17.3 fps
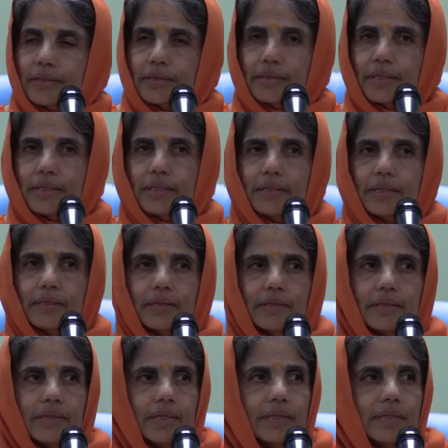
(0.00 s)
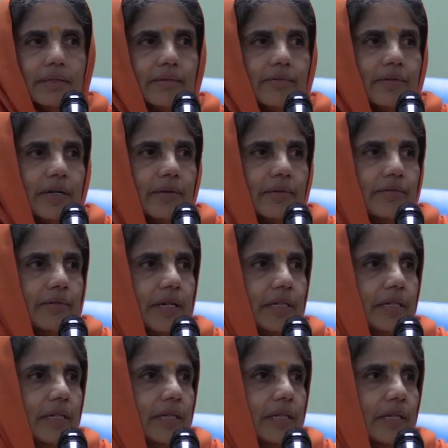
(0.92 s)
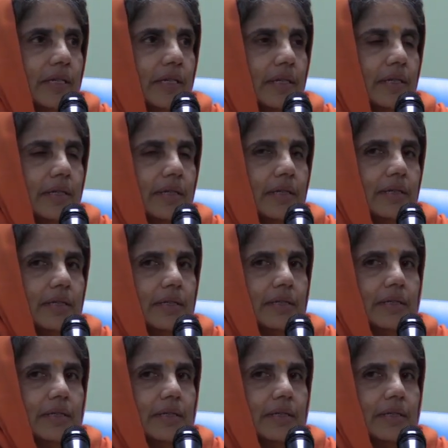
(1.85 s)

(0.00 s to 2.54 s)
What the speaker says: then there is a funny